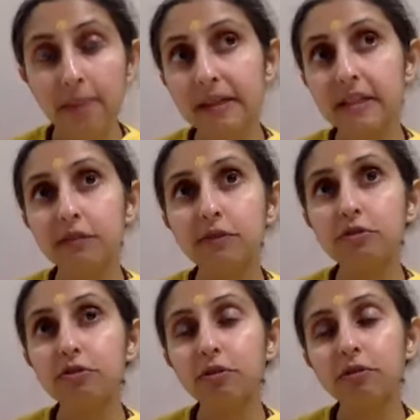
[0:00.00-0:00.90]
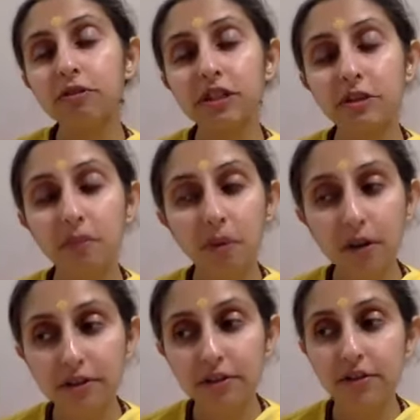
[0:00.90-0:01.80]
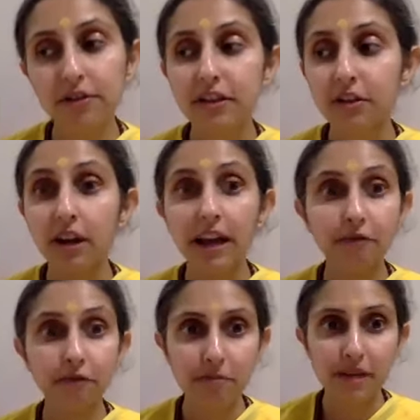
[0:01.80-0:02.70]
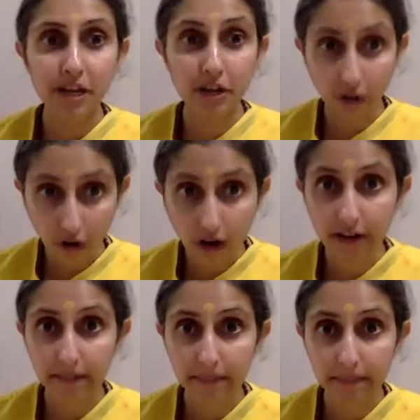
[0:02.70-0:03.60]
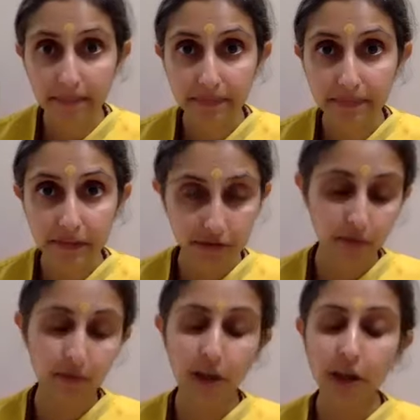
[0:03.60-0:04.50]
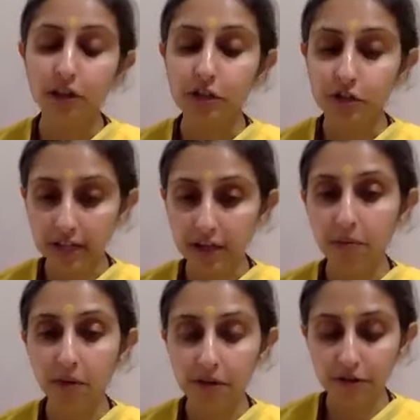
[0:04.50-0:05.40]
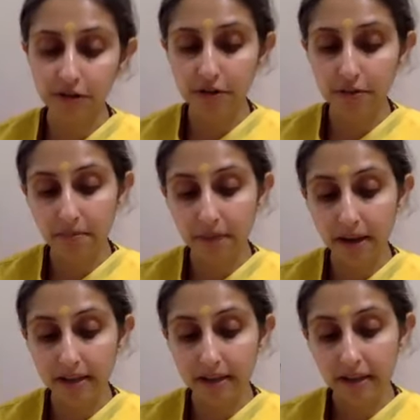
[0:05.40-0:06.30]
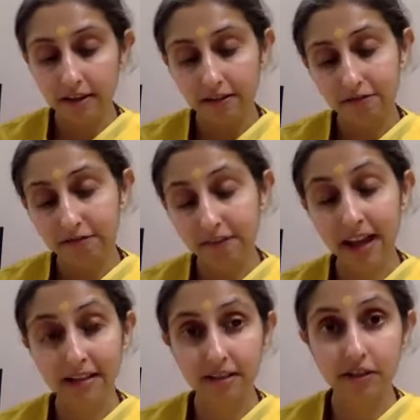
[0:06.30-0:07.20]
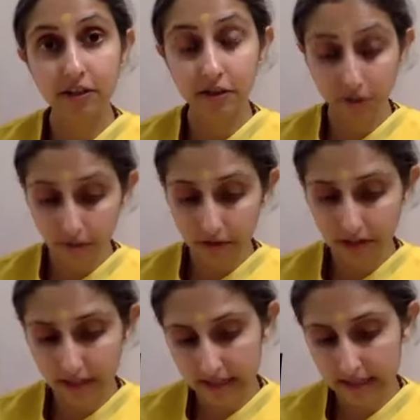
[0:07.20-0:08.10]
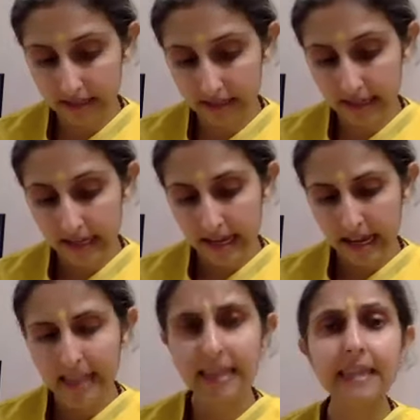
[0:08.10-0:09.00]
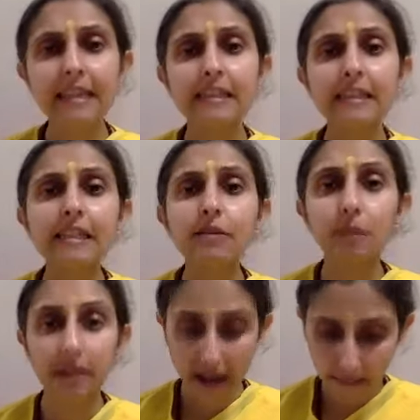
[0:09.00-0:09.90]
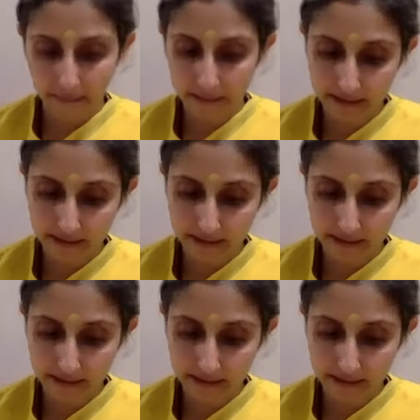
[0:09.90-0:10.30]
Because if you don't drink water, then your life will be gone. So drink water, but fast, don't eat. And then let's see what happens.